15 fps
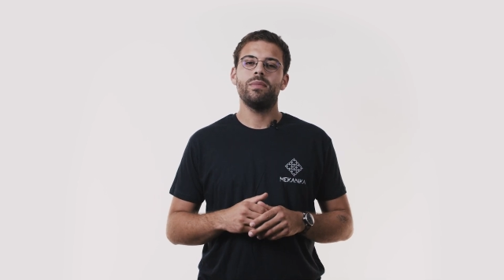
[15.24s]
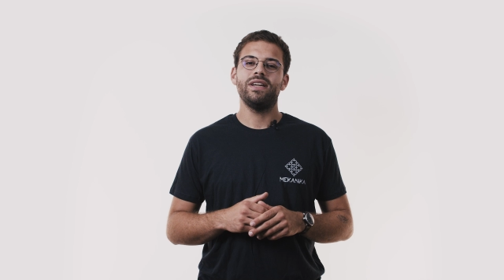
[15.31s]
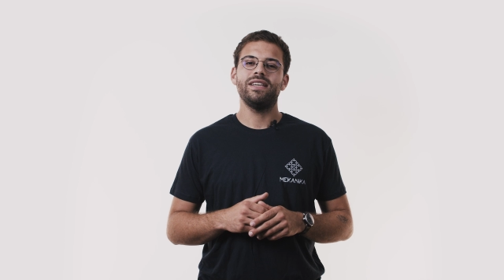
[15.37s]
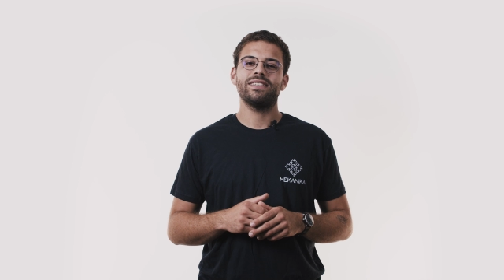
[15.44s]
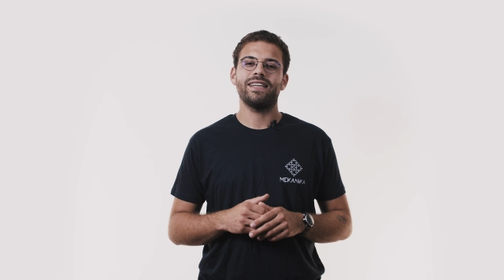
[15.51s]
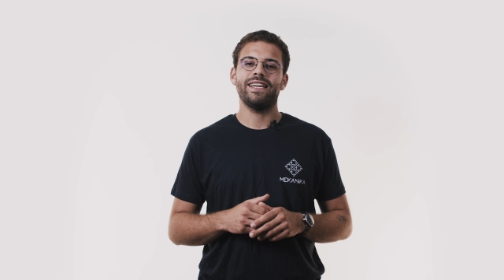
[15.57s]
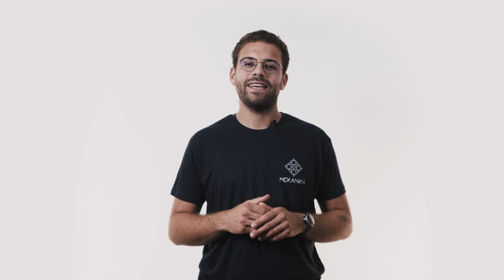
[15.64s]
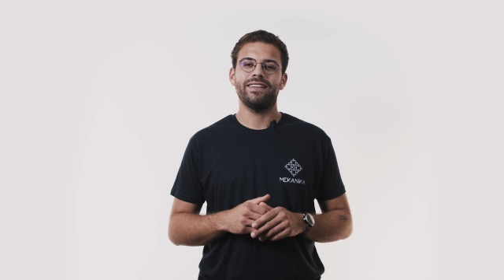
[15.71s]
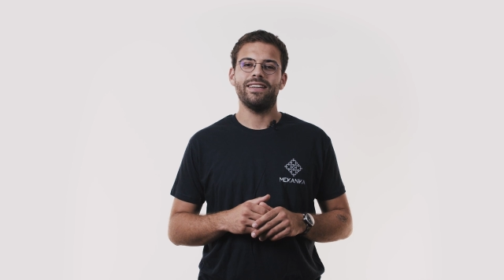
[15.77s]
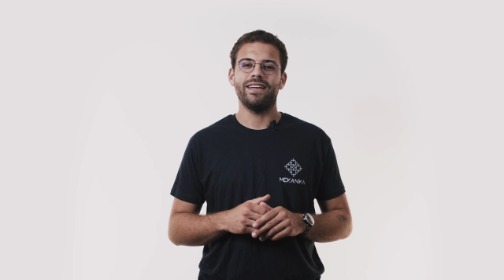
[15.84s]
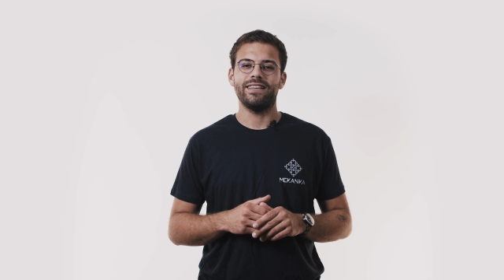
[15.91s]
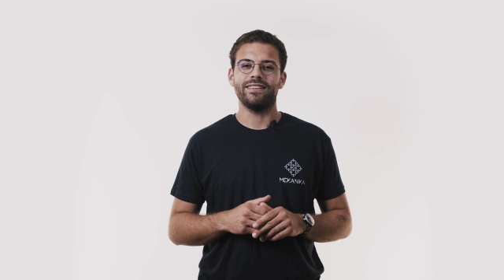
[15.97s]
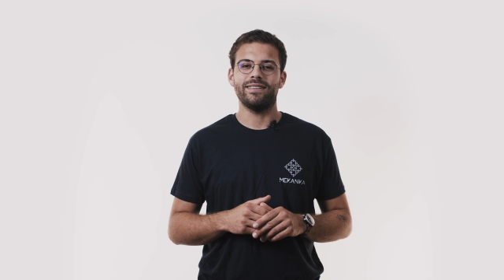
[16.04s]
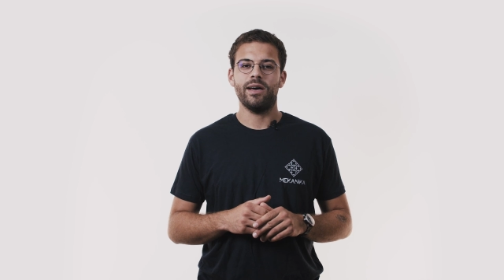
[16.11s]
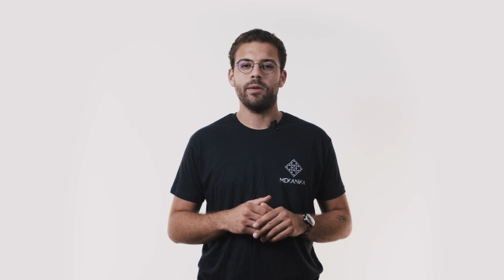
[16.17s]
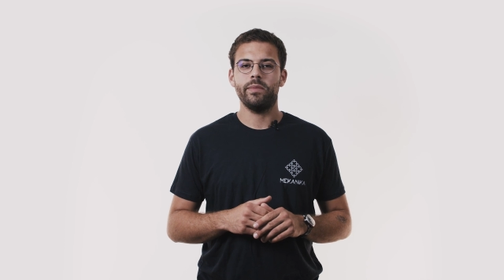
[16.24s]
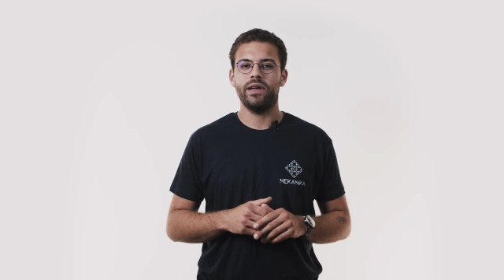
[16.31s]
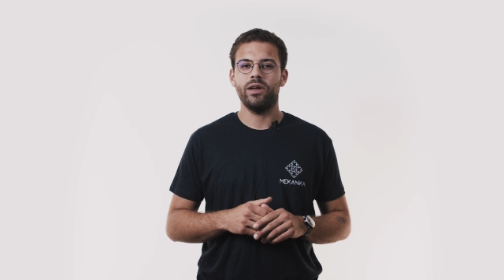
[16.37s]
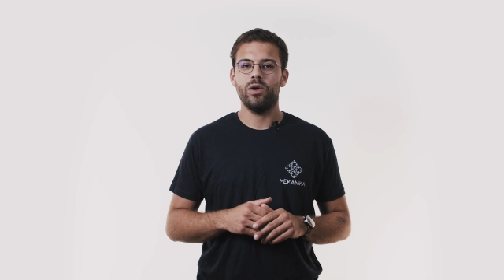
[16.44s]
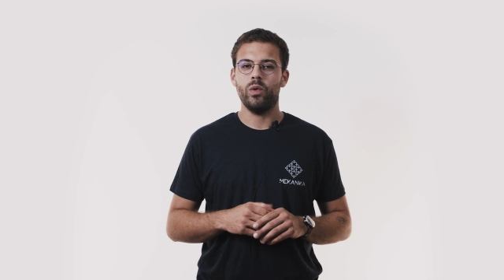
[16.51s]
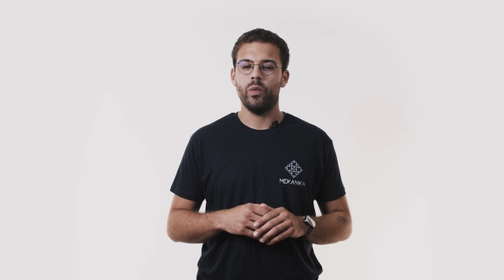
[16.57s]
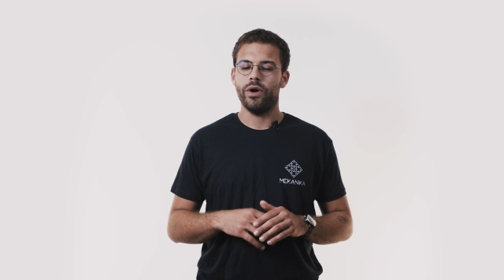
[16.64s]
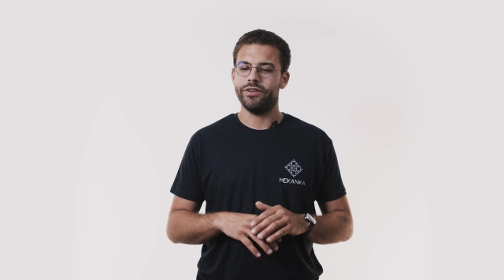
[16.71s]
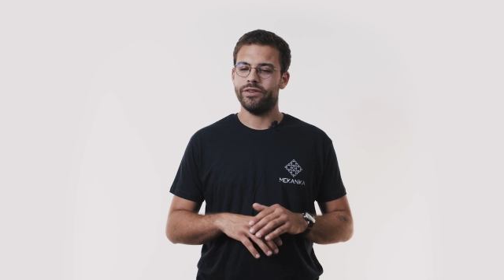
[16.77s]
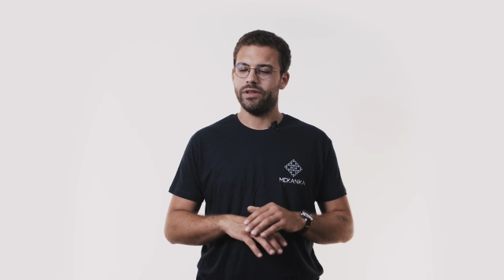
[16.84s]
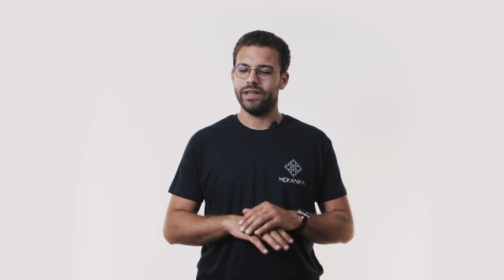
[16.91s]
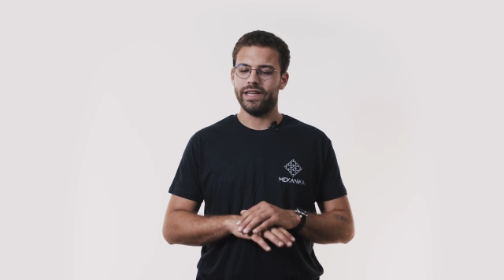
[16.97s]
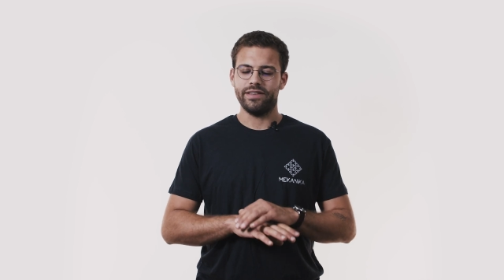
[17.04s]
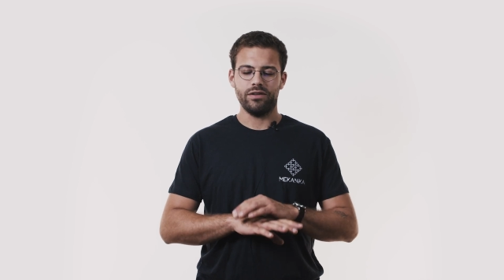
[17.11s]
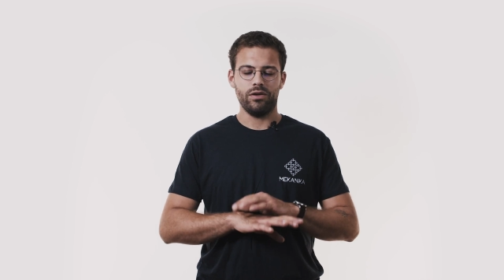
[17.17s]
please click in the link down below where
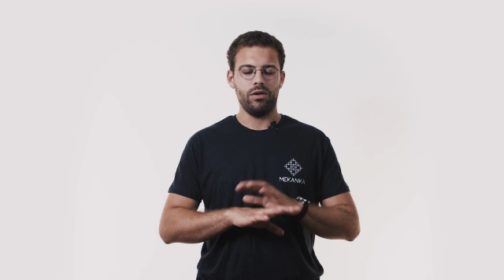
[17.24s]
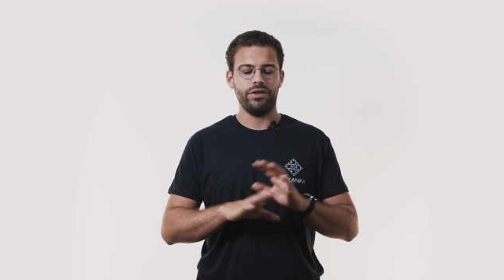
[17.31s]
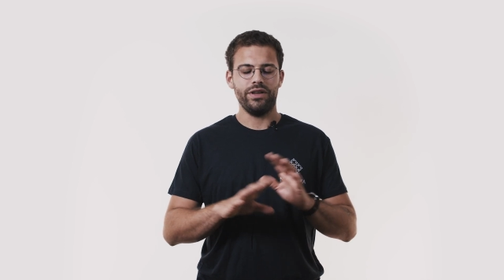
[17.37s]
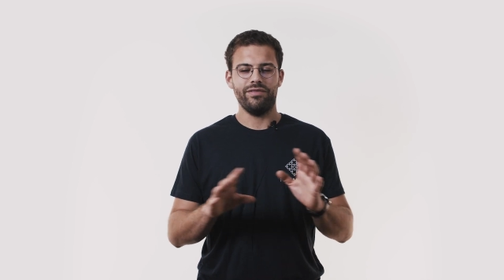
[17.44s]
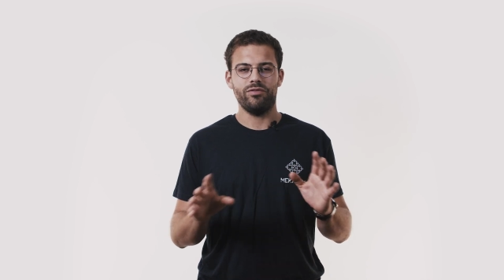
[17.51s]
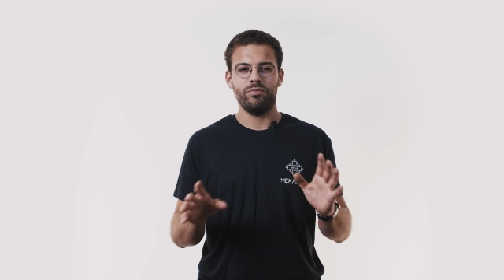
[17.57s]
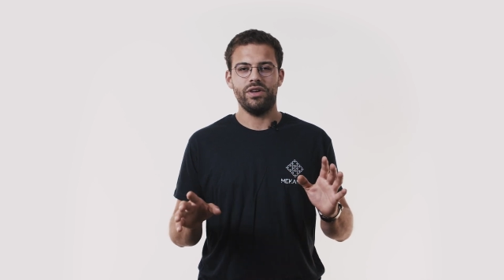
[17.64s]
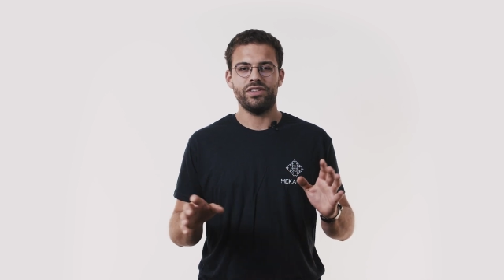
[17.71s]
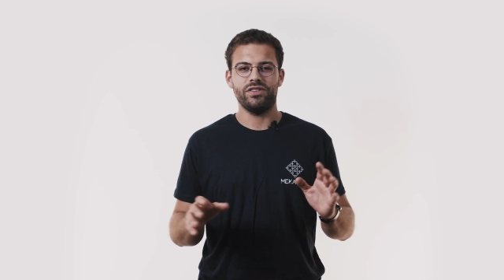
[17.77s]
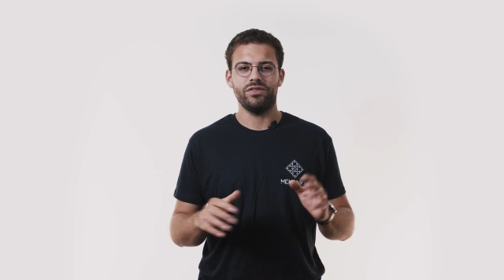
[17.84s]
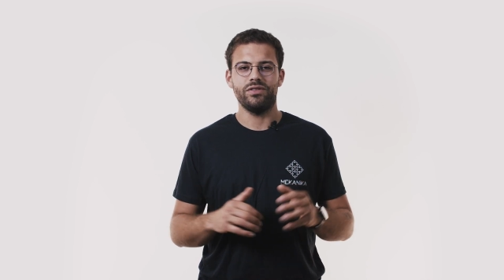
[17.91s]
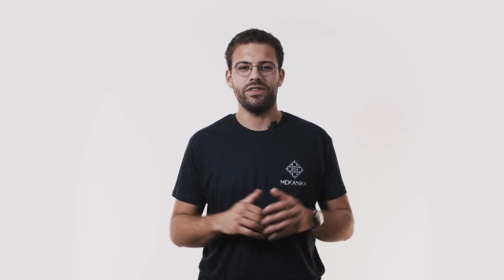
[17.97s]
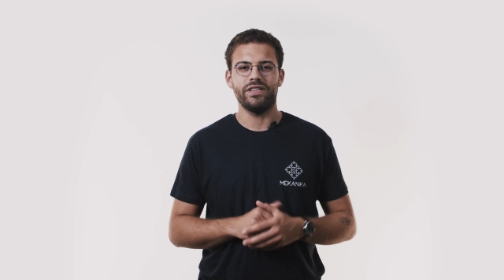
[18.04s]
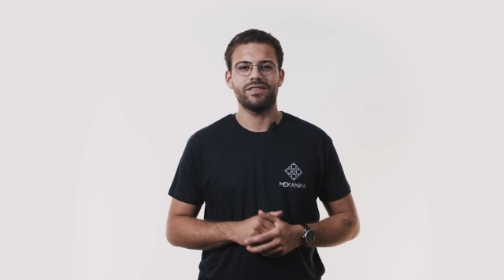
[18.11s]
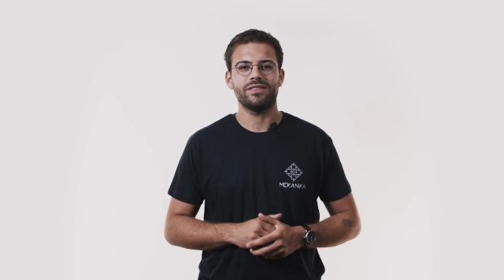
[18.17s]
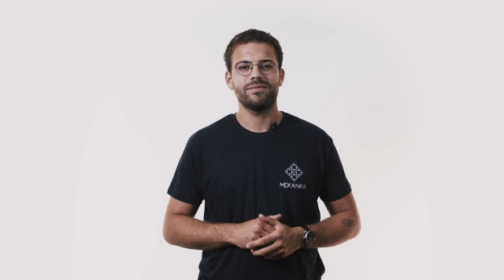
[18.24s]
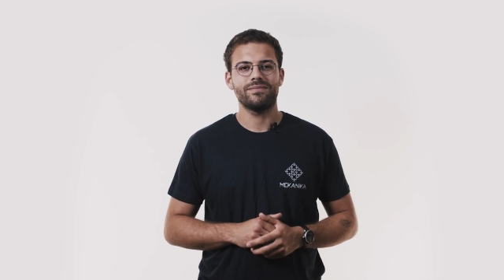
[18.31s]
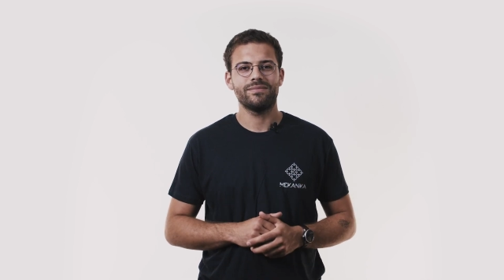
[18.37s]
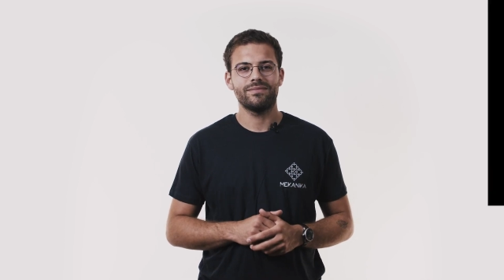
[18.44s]
you'll get all the information you need.